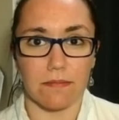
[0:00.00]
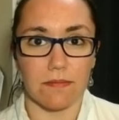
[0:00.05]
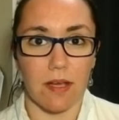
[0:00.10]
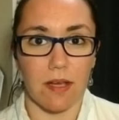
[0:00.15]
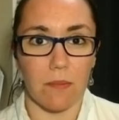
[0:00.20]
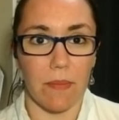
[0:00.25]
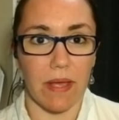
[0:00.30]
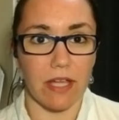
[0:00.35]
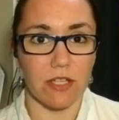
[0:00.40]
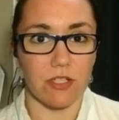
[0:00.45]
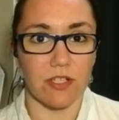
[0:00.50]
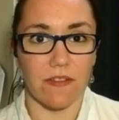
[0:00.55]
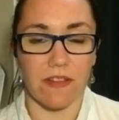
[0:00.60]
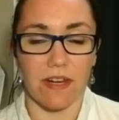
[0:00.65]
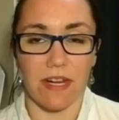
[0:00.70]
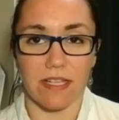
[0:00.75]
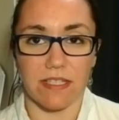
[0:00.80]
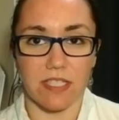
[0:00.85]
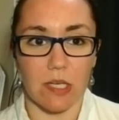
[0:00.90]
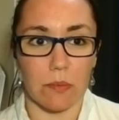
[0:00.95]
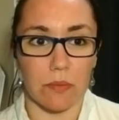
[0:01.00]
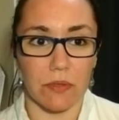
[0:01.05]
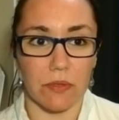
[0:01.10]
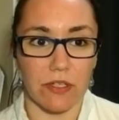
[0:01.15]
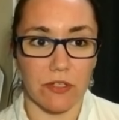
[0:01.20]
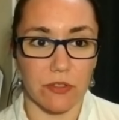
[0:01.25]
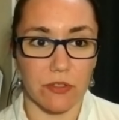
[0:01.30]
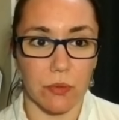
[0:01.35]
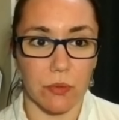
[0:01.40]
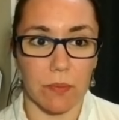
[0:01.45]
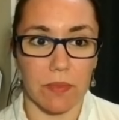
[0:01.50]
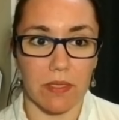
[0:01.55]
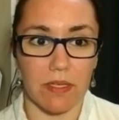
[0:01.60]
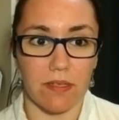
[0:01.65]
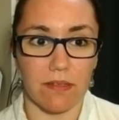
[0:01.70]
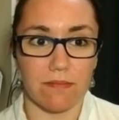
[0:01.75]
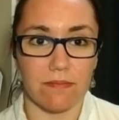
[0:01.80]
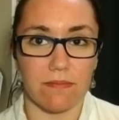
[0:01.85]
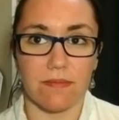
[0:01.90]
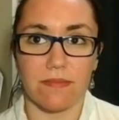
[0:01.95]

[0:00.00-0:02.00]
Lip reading: imagine in the next couple of years we'll be